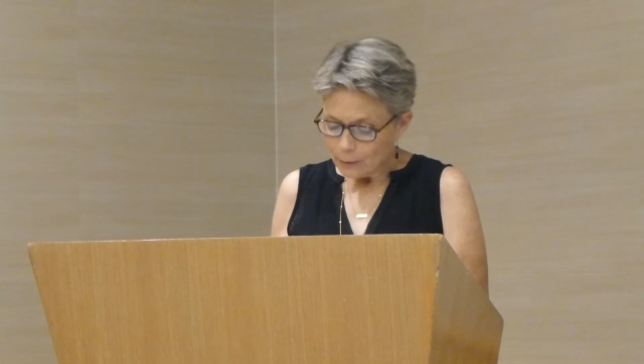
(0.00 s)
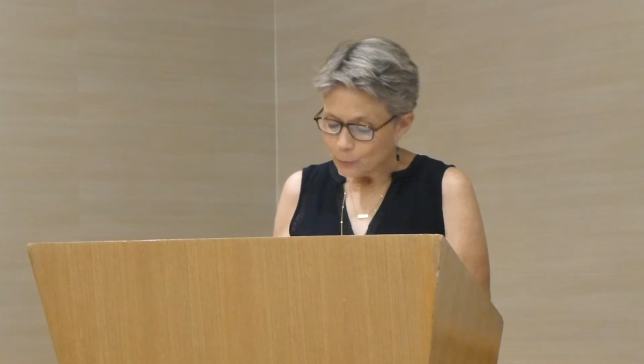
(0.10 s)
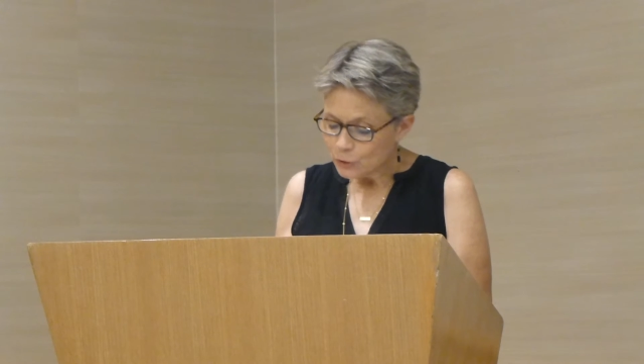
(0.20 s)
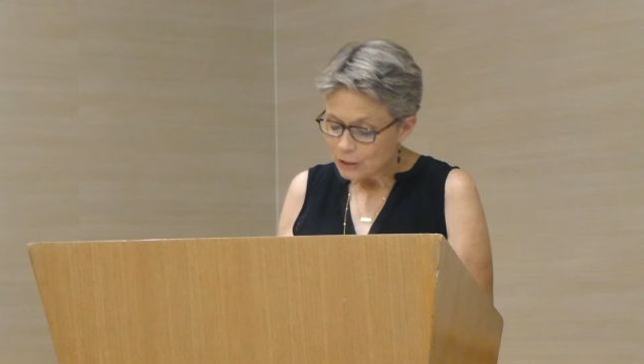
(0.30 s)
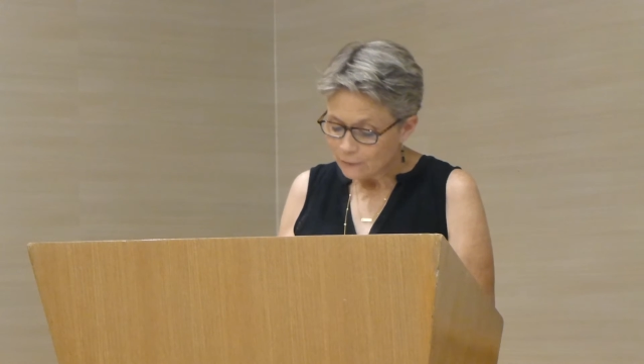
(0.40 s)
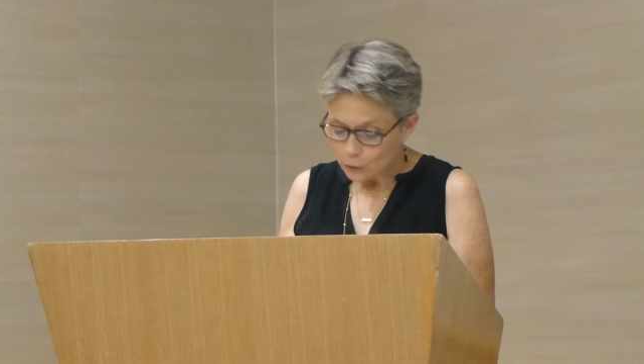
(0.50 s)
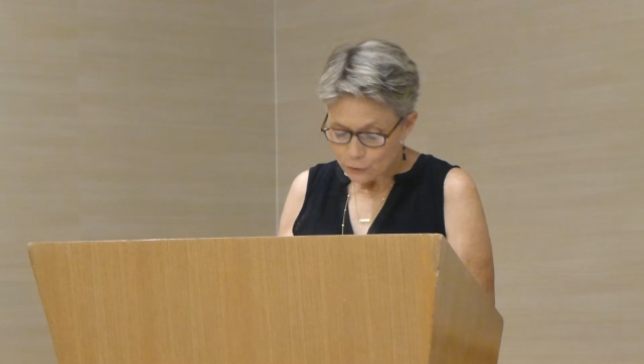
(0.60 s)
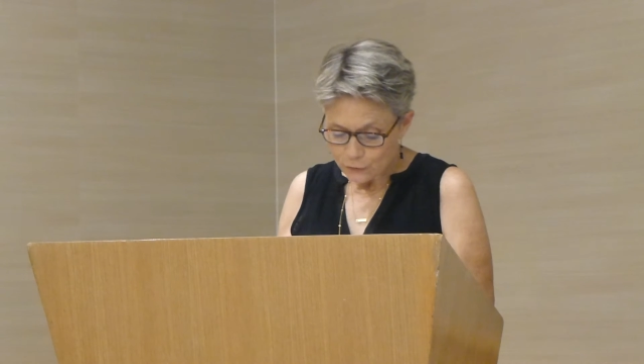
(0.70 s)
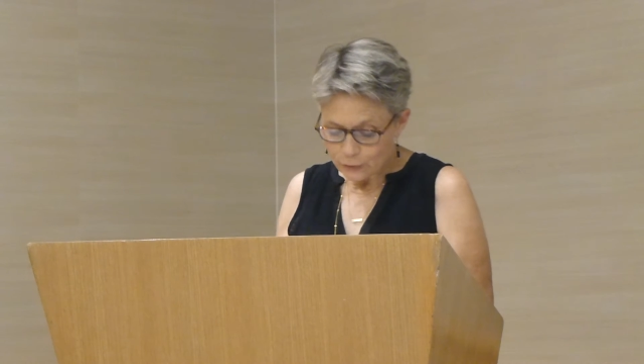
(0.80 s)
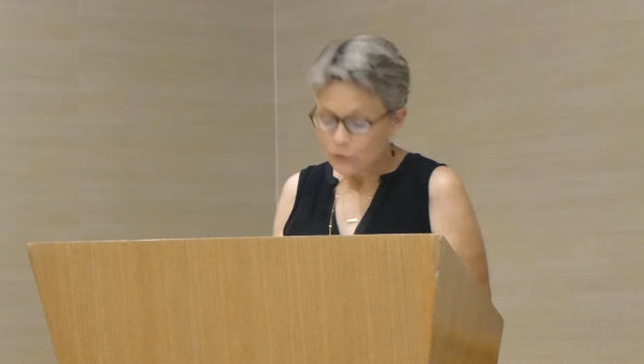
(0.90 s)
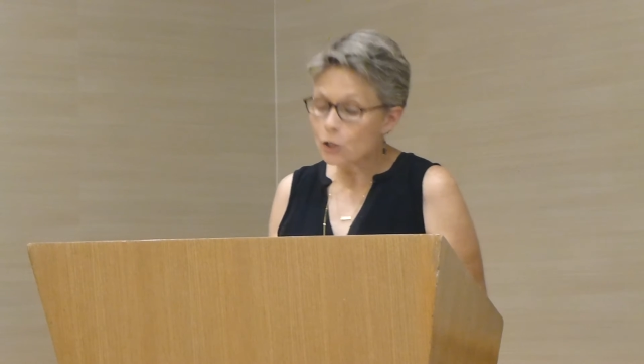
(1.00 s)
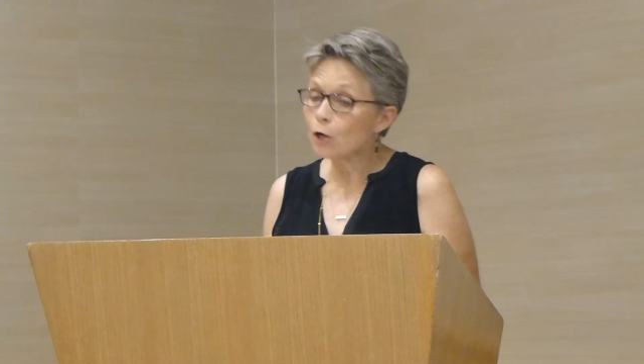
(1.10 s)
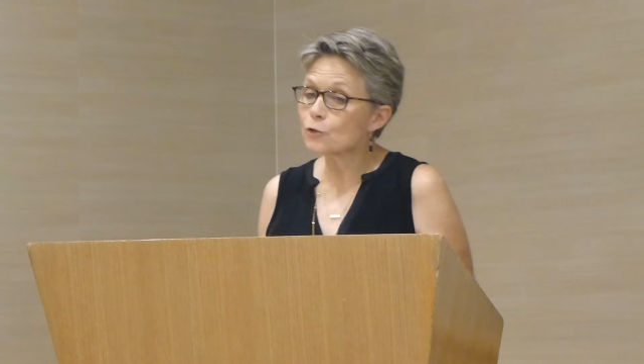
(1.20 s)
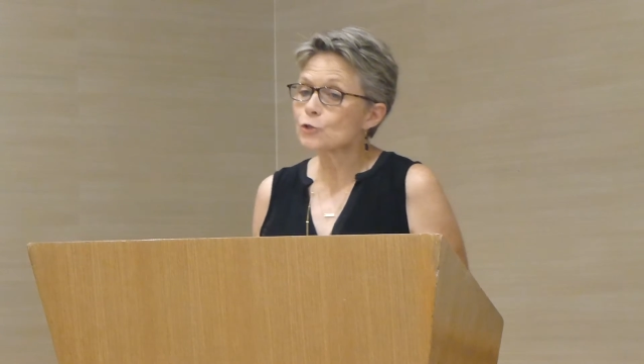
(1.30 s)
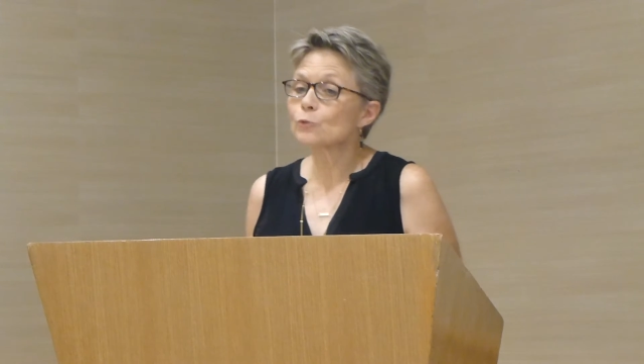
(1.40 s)
Perceived usefulness
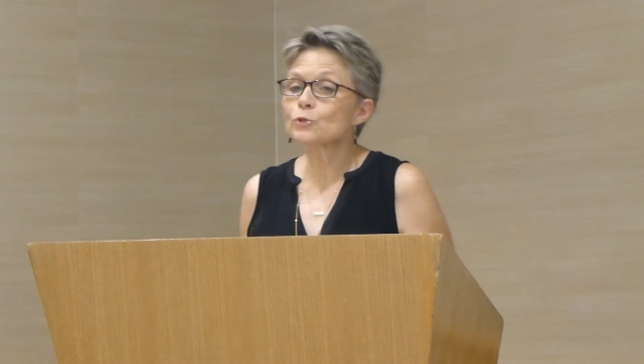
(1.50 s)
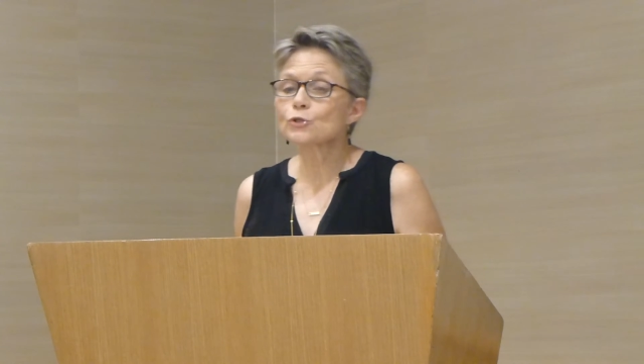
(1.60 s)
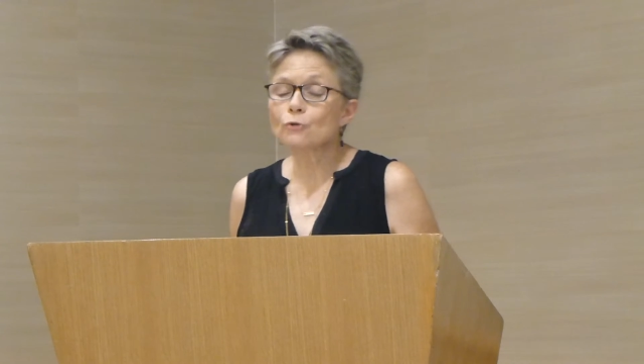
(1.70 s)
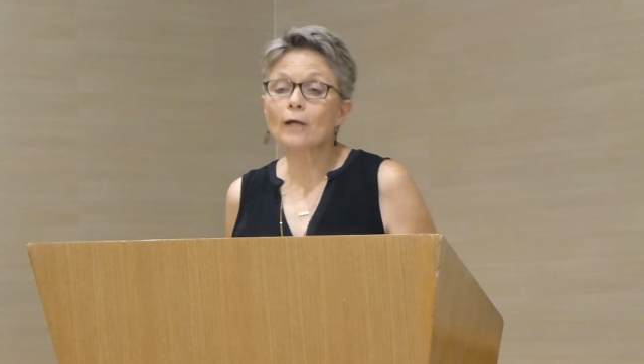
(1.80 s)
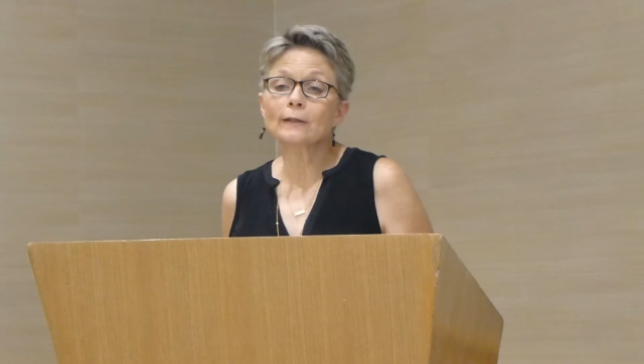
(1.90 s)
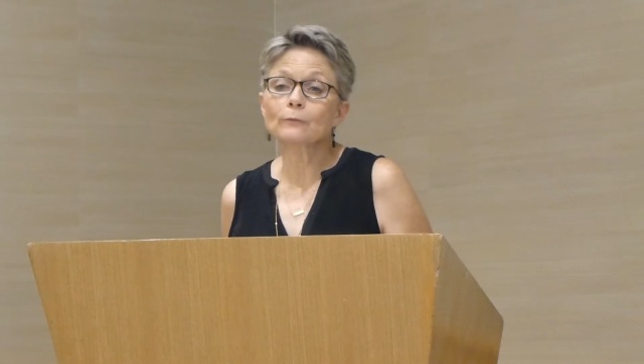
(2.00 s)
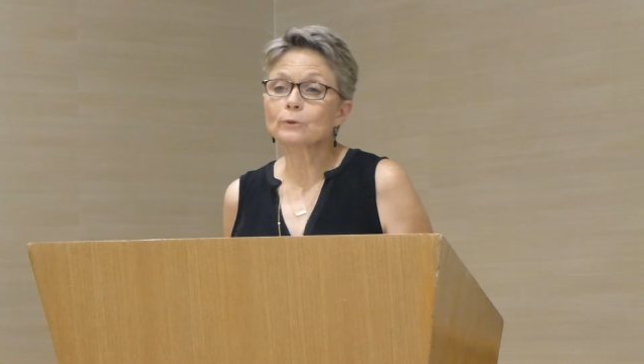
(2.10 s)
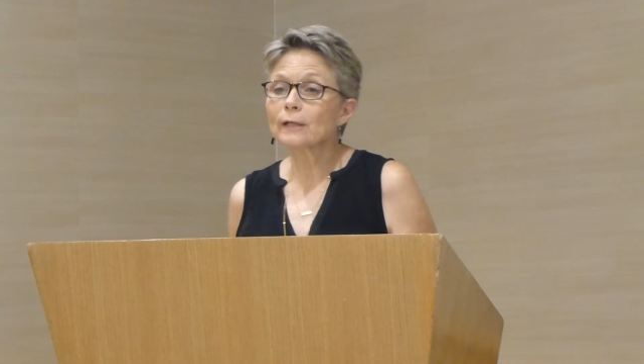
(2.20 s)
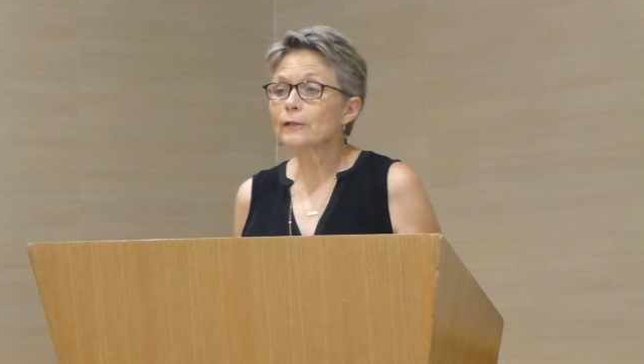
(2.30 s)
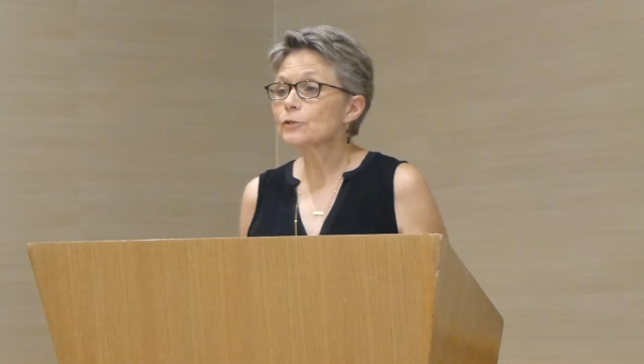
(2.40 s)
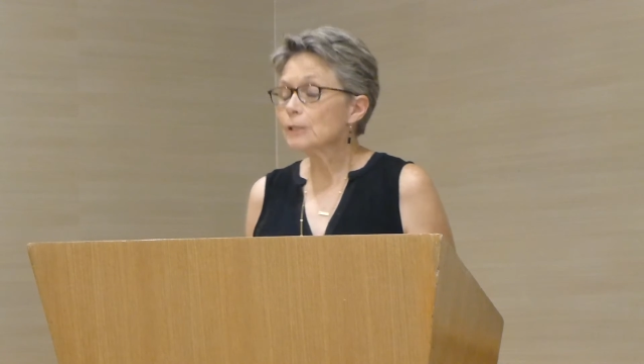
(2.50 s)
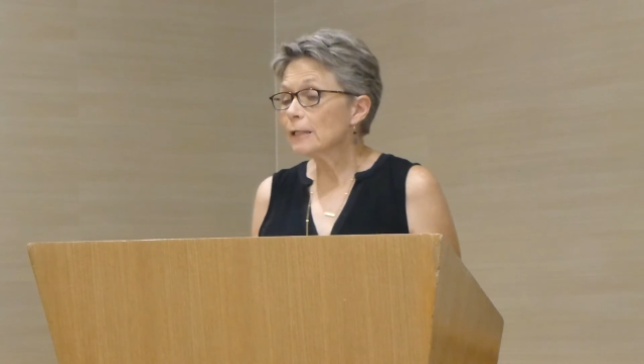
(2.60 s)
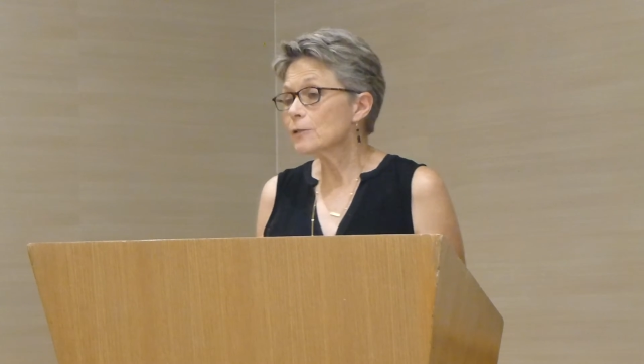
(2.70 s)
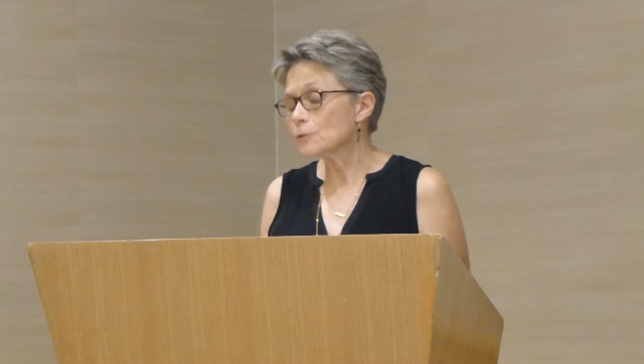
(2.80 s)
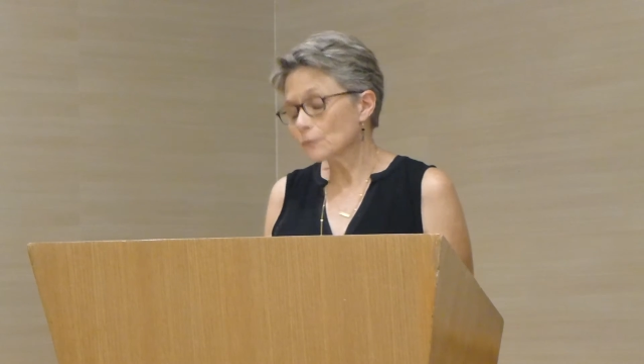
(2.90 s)
also is strongly related to
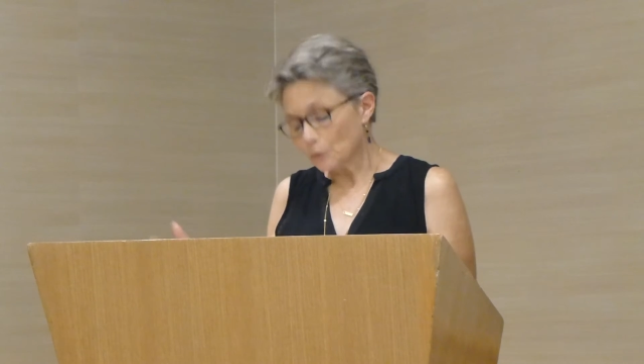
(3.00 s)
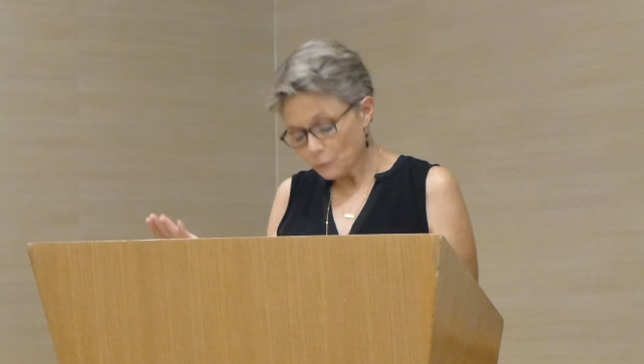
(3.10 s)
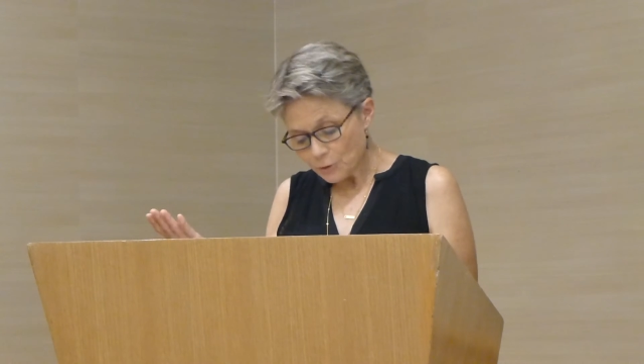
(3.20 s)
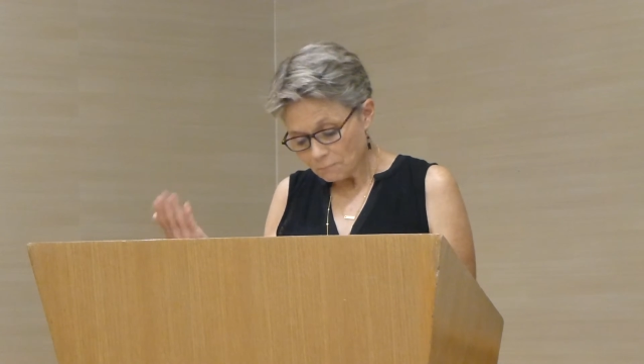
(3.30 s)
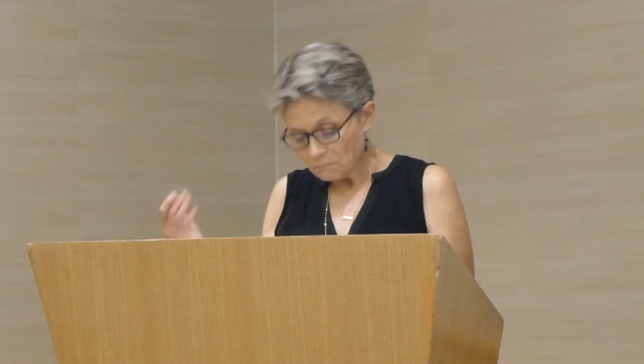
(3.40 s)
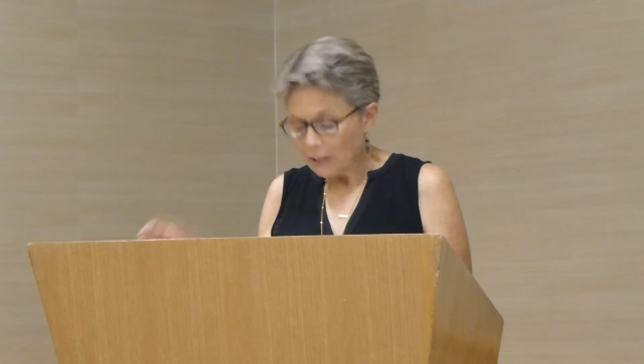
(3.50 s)
ease of use.